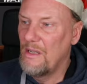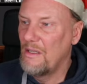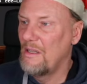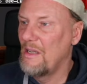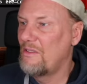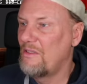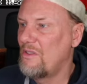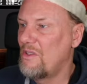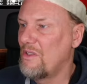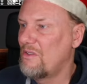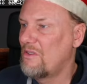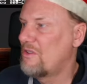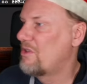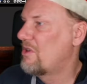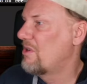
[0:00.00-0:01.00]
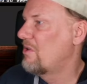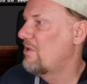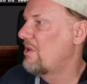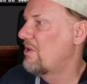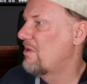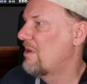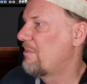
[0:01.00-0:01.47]
let's just show
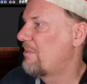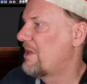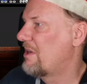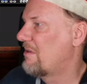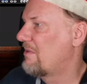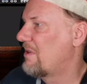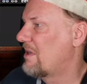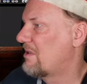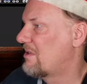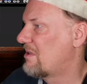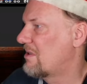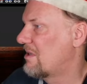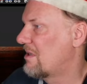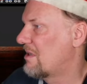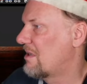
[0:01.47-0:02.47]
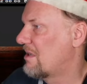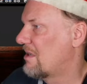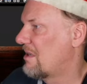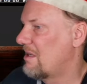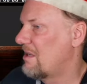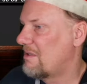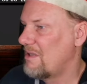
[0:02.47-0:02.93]
you a bit of this.
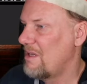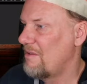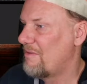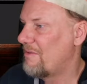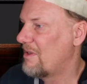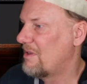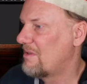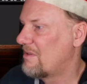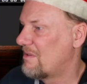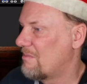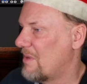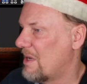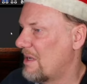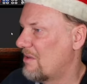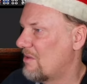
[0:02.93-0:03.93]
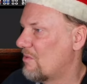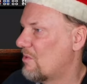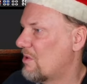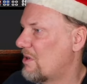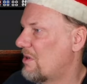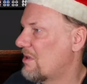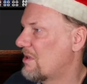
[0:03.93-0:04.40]
Let's see if this might
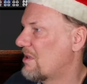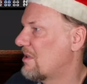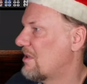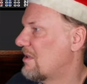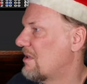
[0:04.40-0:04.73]
work.